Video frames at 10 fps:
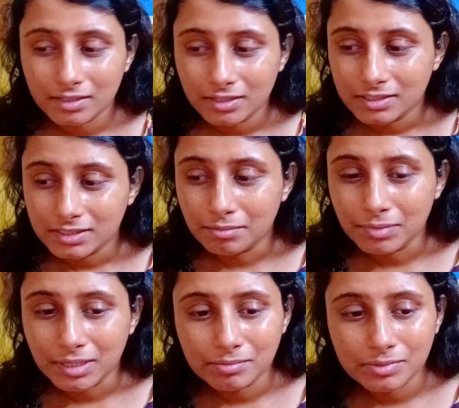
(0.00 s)

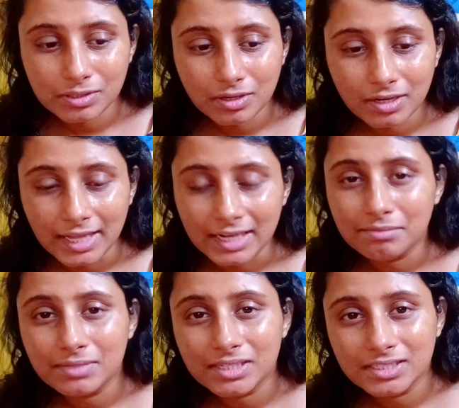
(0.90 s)
Sometimes your
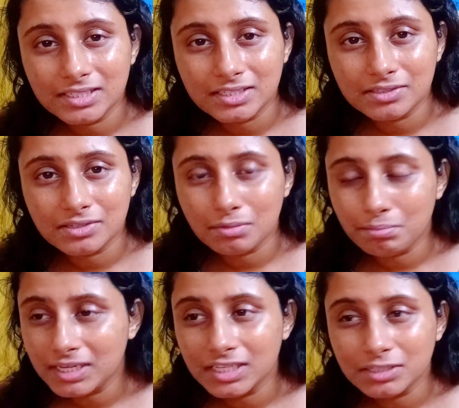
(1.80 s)
enemy is your
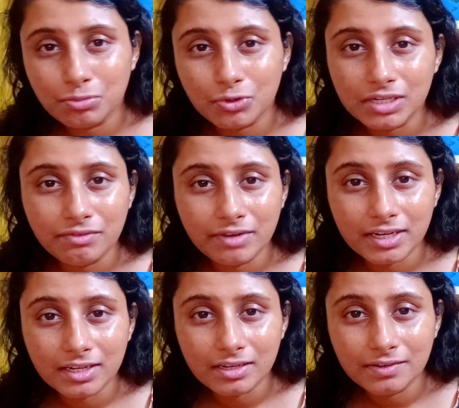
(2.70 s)
biggest motivator.